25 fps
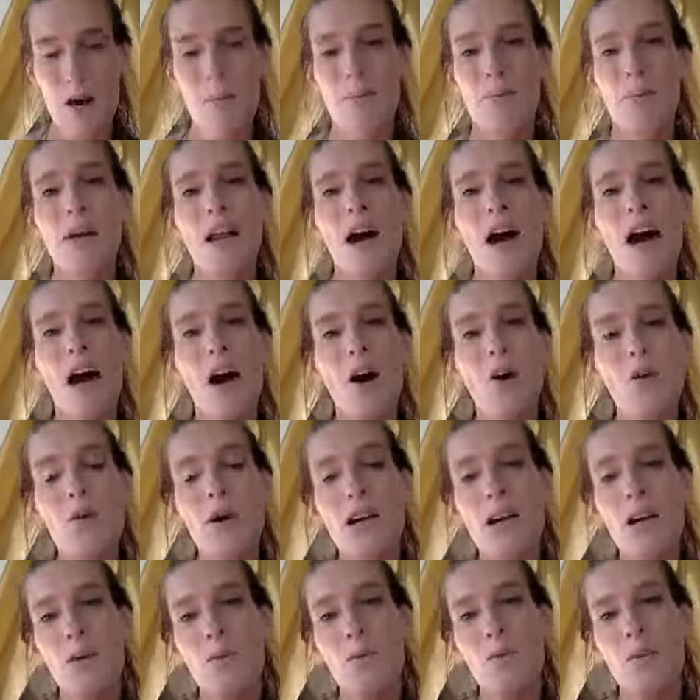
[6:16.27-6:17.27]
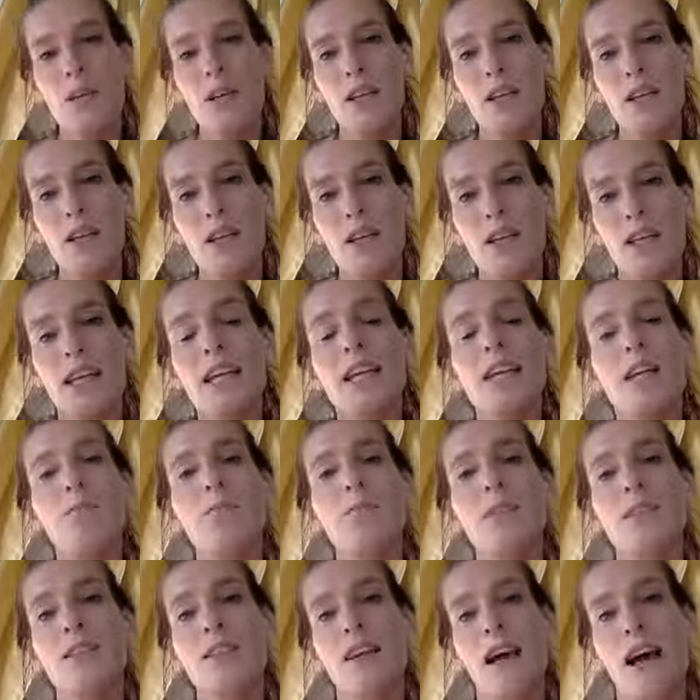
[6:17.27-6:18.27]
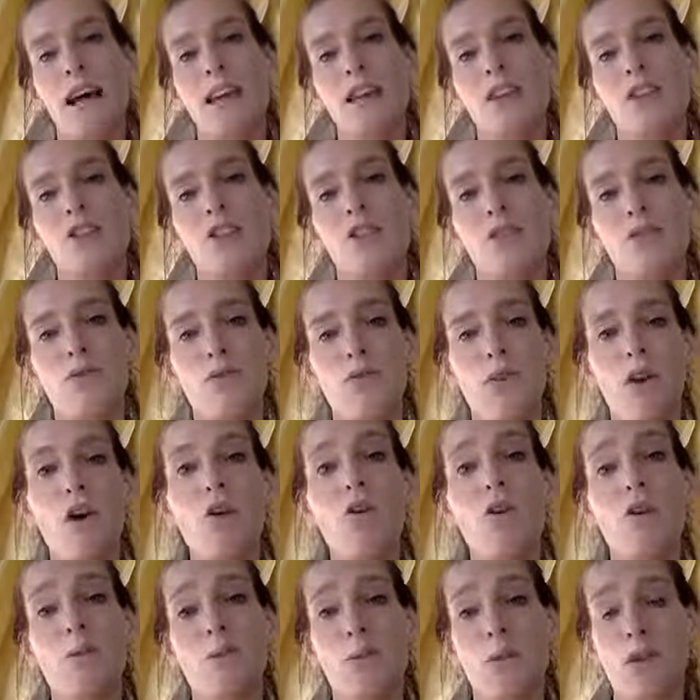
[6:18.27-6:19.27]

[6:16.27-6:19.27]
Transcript: But how can we keep that energy flowing?